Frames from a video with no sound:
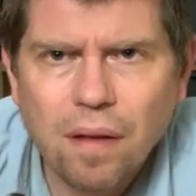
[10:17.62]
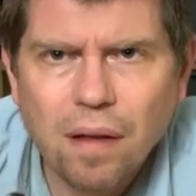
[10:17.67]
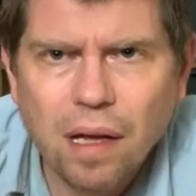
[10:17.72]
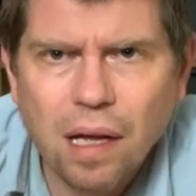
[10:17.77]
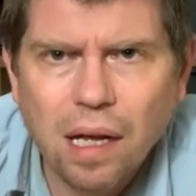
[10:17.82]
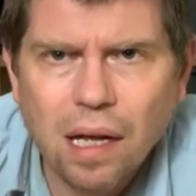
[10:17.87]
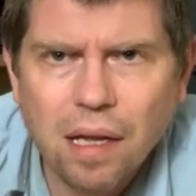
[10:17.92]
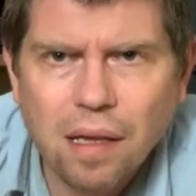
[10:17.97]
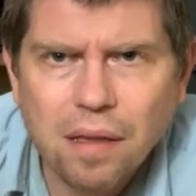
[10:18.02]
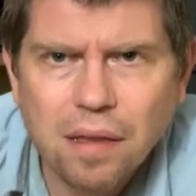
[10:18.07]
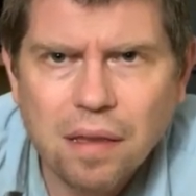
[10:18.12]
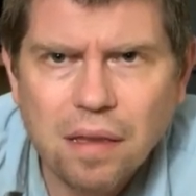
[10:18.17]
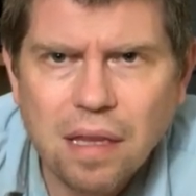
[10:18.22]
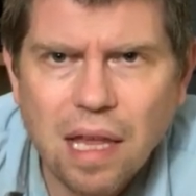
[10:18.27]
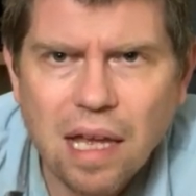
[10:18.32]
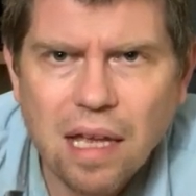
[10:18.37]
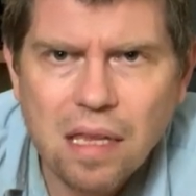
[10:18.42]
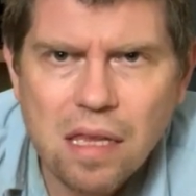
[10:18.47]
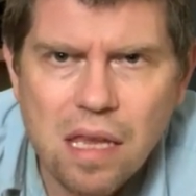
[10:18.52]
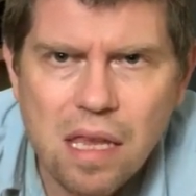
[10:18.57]
And
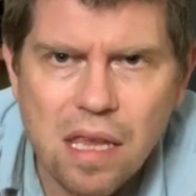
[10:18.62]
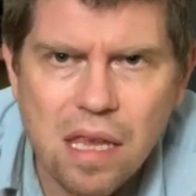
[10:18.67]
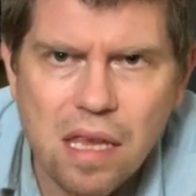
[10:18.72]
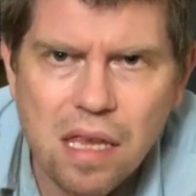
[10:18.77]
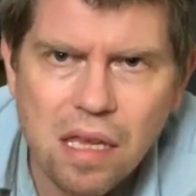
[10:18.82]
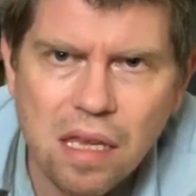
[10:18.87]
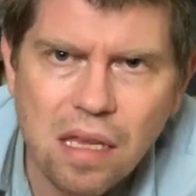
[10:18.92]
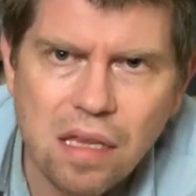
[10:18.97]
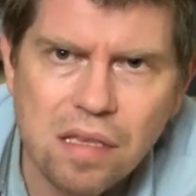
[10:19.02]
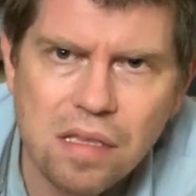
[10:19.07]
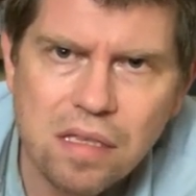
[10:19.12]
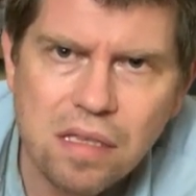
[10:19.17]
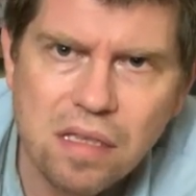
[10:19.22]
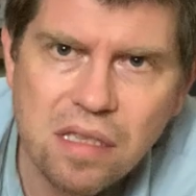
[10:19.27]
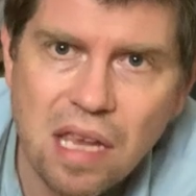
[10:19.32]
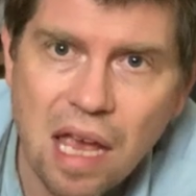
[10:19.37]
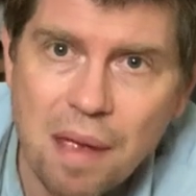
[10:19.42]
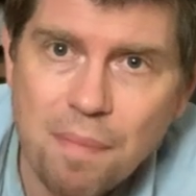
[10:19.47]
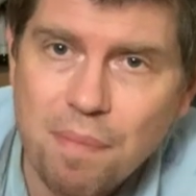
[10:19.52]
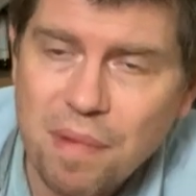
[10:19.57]
that is
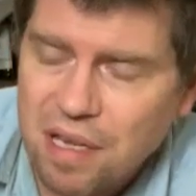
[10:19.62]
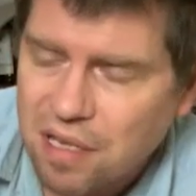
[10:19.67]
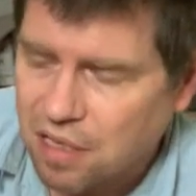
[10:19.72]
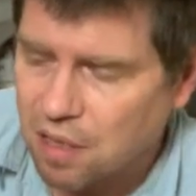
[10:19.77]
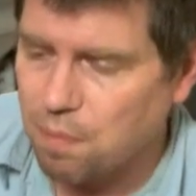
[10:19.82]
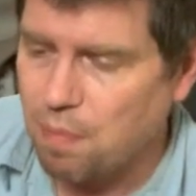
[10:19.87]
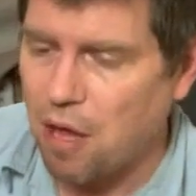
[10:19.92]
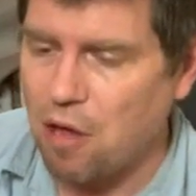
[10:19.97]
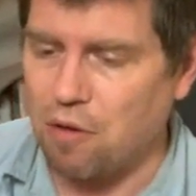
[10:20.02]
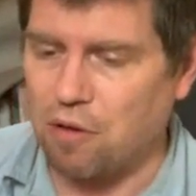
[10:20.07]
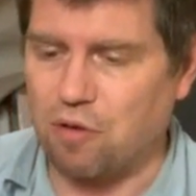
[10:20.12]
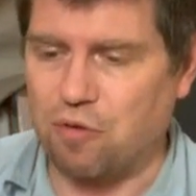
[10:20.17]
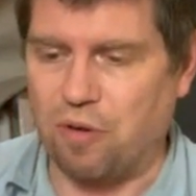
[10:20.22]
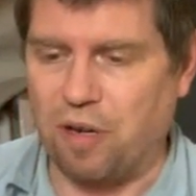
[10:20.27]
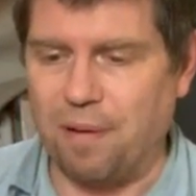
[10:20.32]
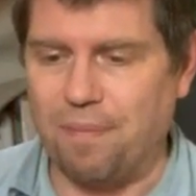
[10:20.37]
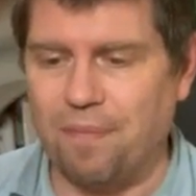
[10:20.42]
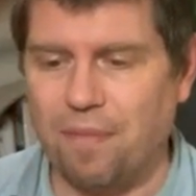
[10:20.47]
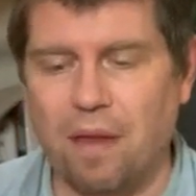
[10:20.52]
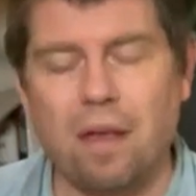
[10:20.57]
10 minutes of poetry.